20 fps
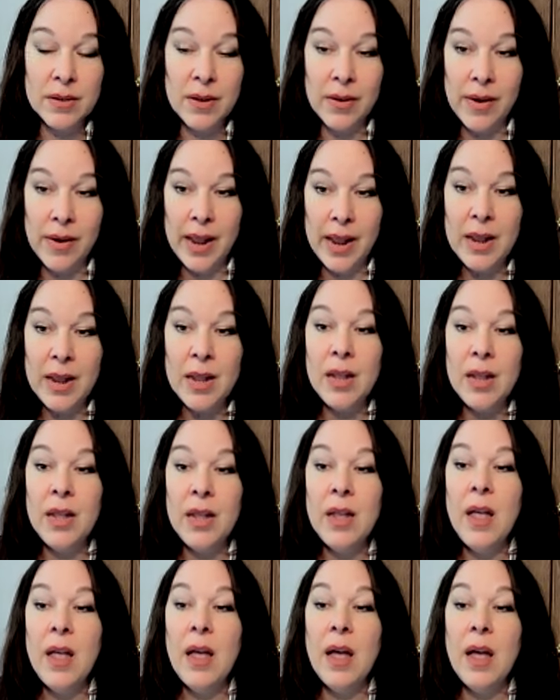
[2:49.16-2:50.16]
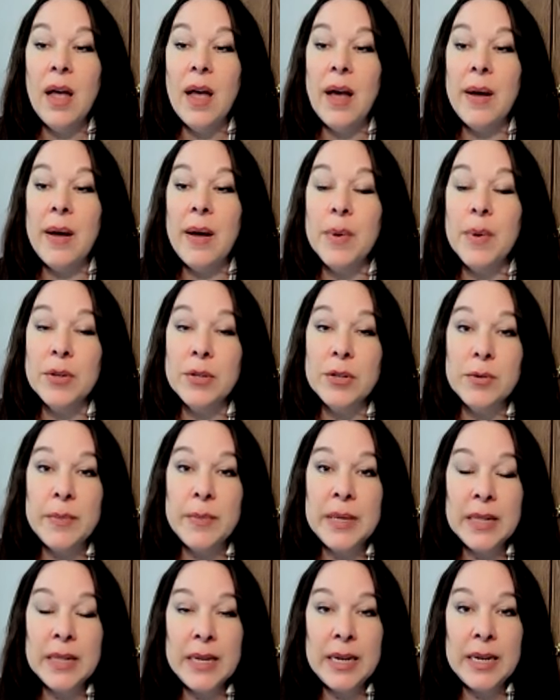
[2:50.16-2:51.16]
Okay.
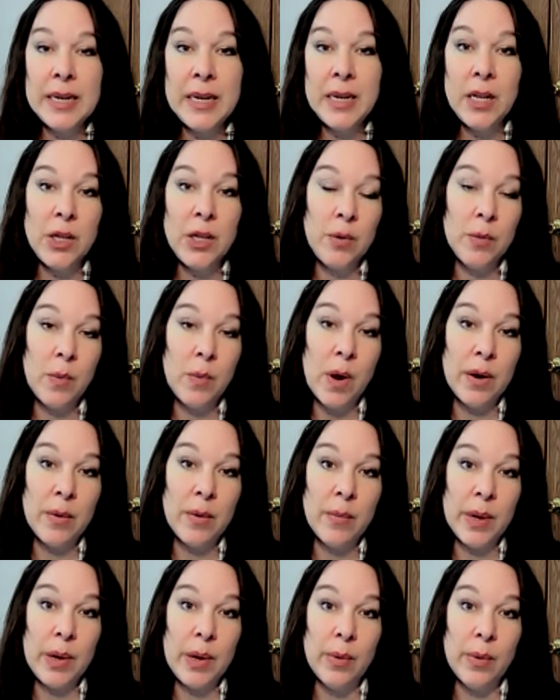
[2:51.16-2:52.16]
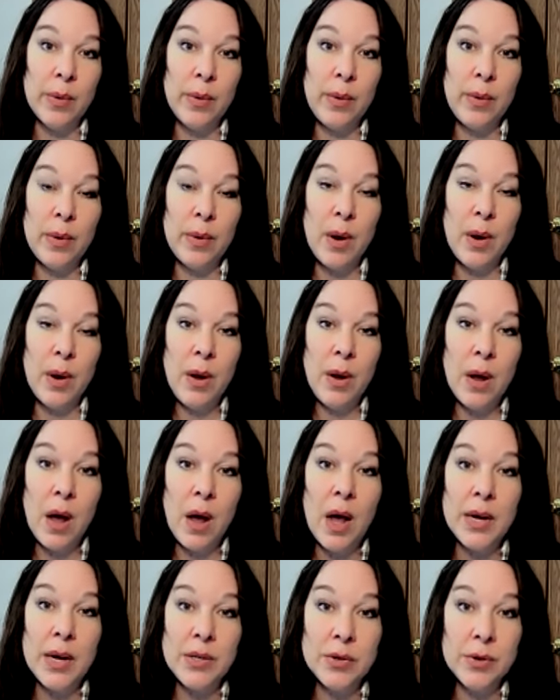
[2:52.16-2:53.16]
Ultimately, you want to recruit
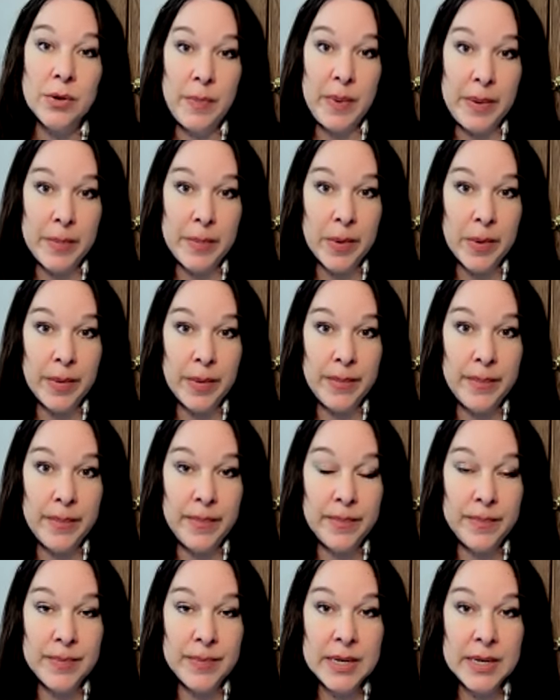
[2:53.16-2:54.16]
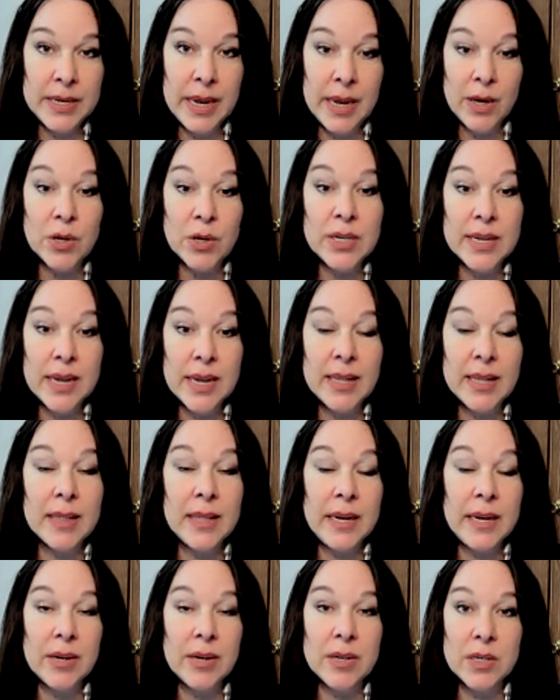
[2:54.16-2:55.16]
100 people to get your 10
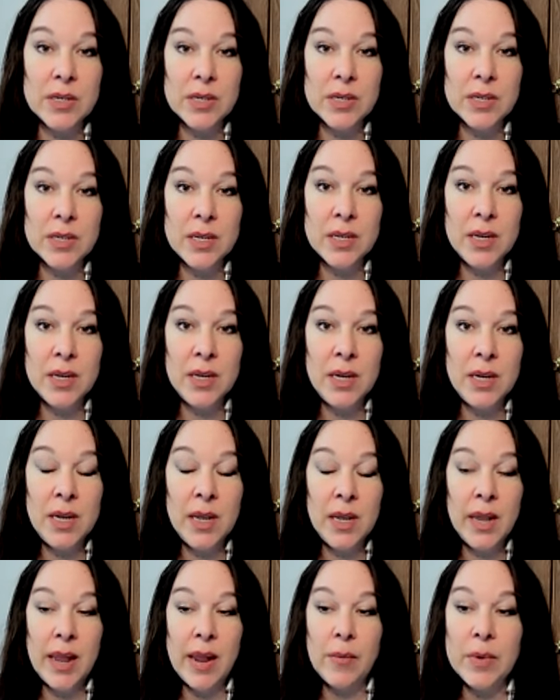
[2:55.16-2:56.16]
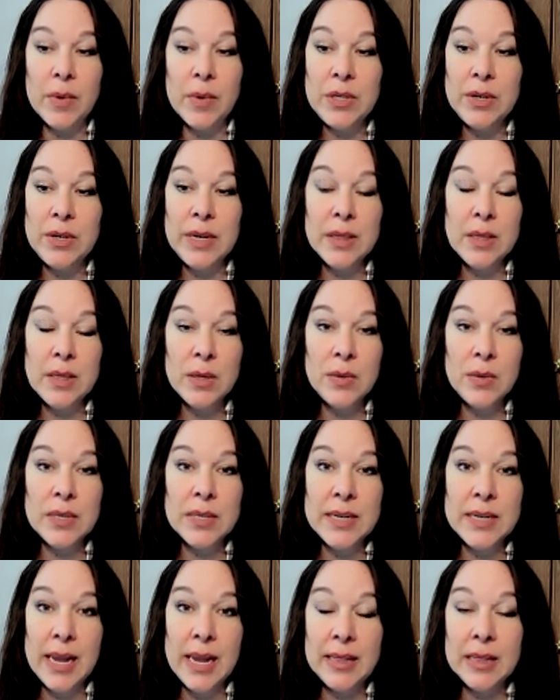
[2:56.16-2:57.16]
leaders. And once you get those
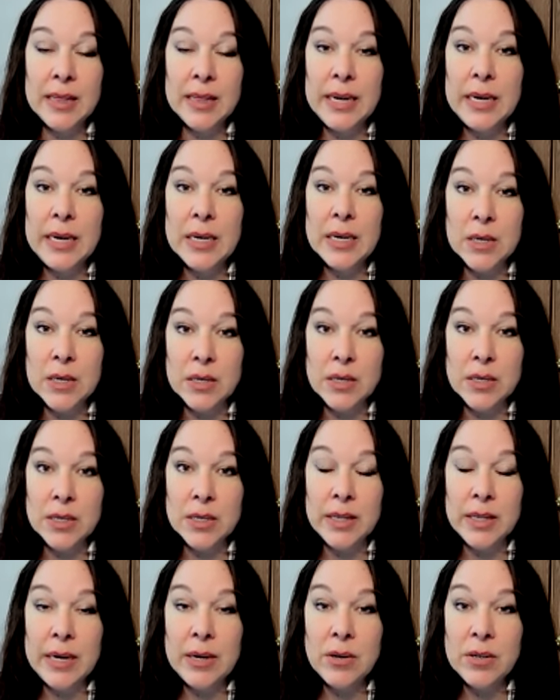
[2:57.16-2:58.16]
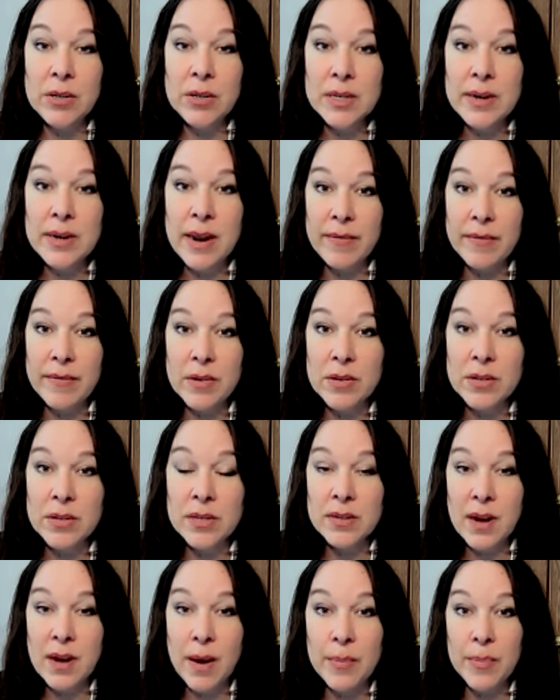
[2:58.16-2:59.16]
10 leaders, leaders never
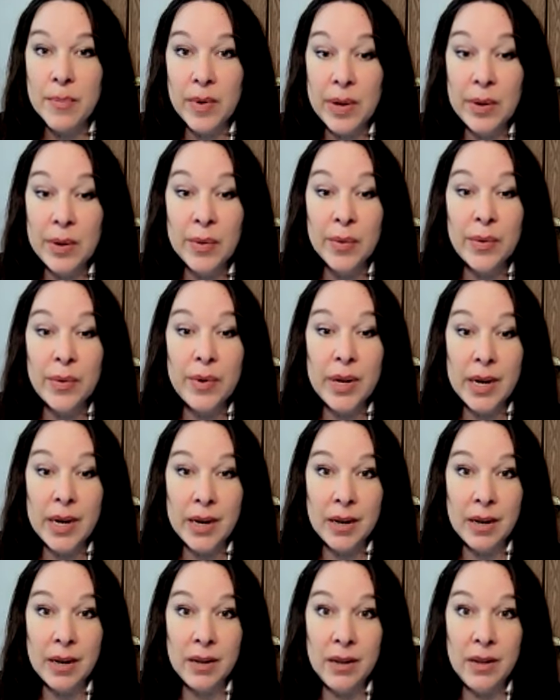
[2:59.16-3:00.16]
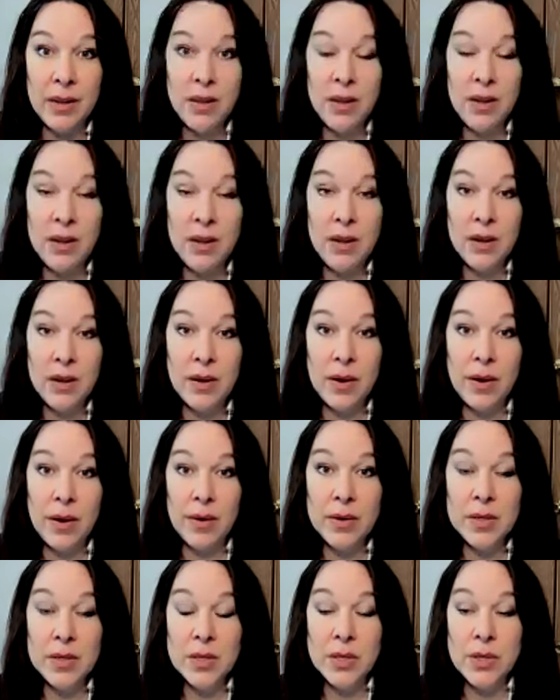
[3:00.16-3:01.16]
stop recruiting.
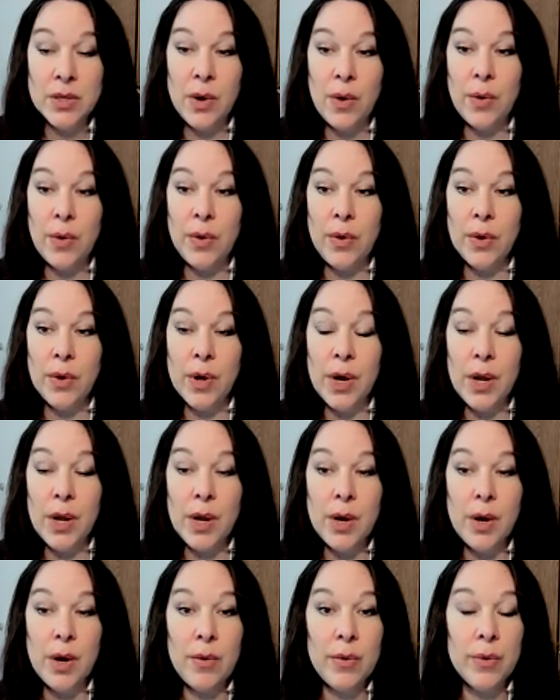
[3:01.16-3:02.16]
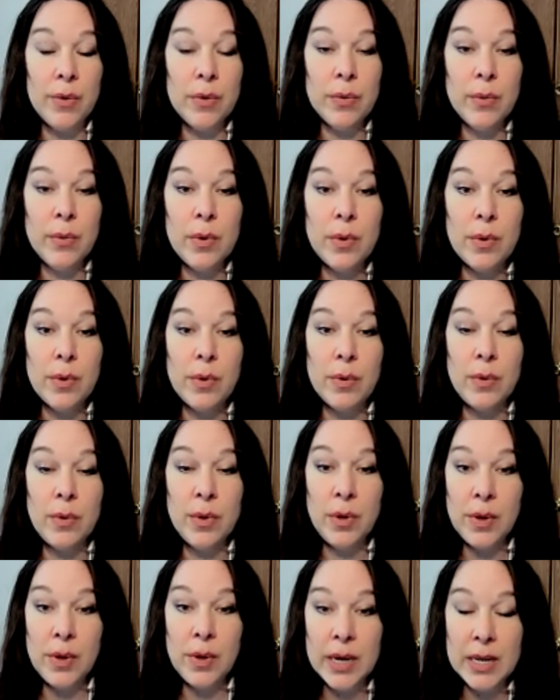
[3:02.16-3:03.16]
So you're going to go through,
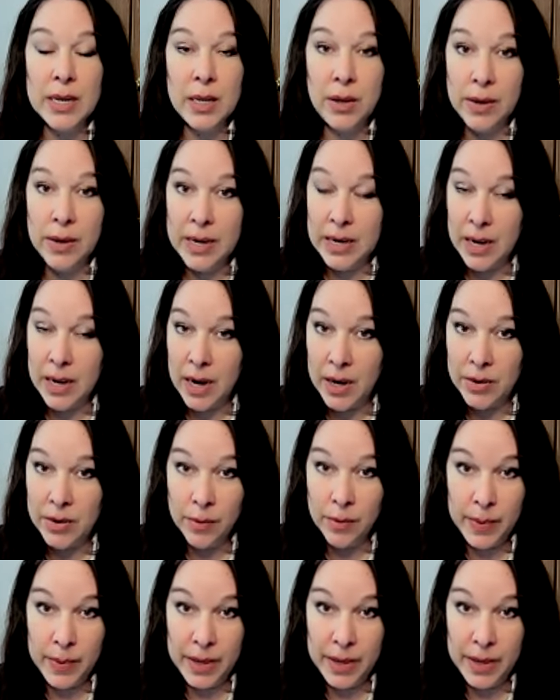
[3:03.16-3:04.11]
you get 100